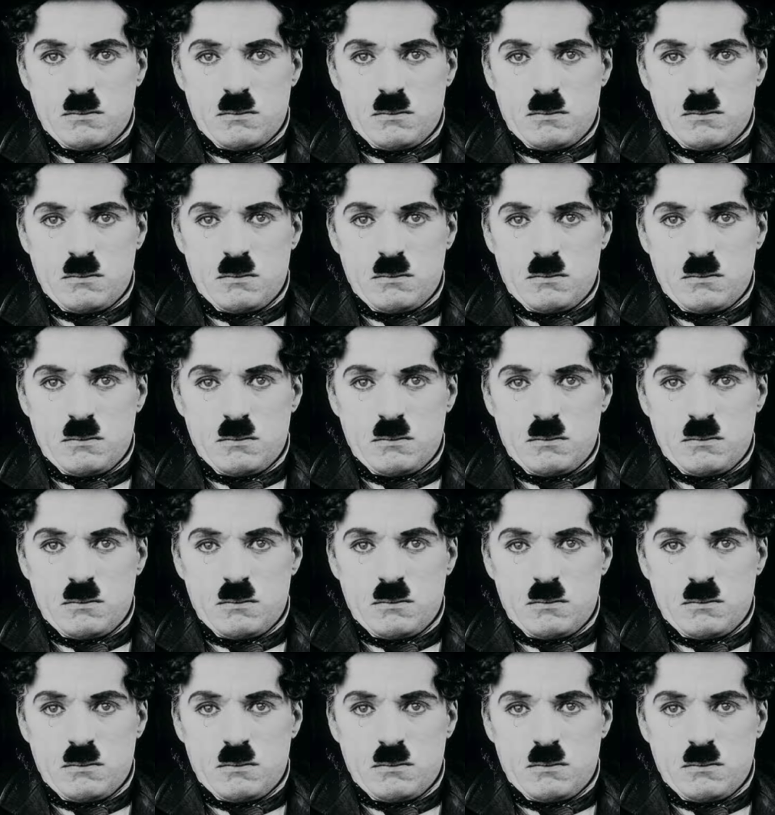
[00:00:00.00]

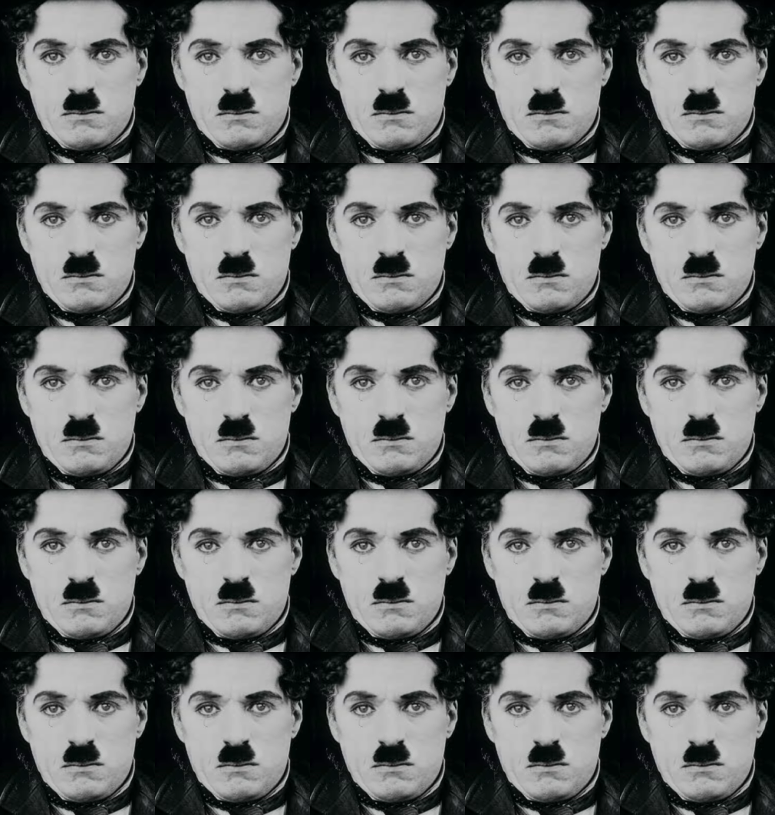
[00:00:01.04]

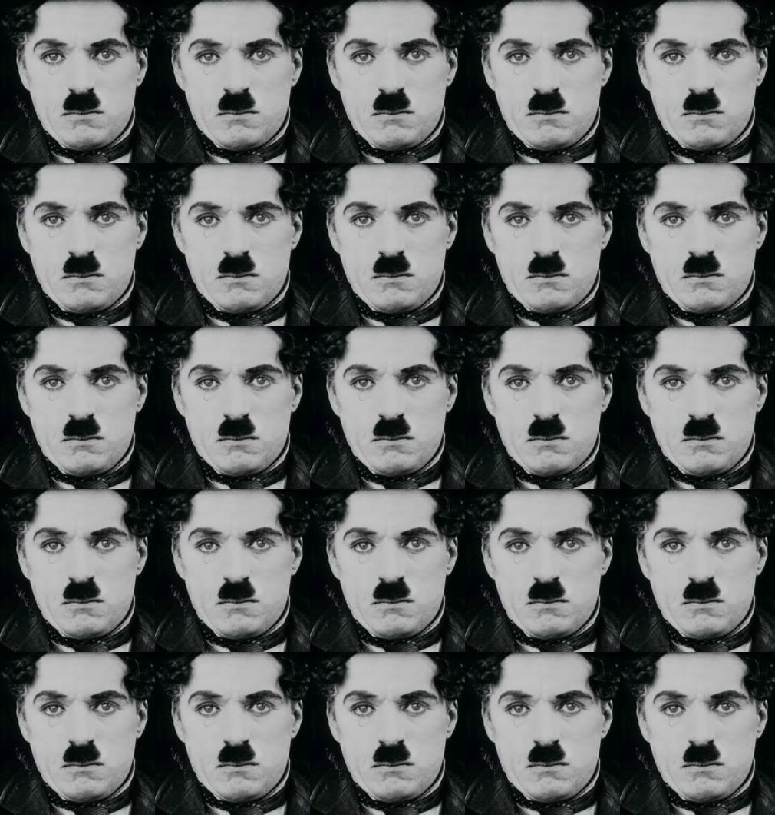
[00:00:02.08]
The face doesn't move, so there is nothing to read.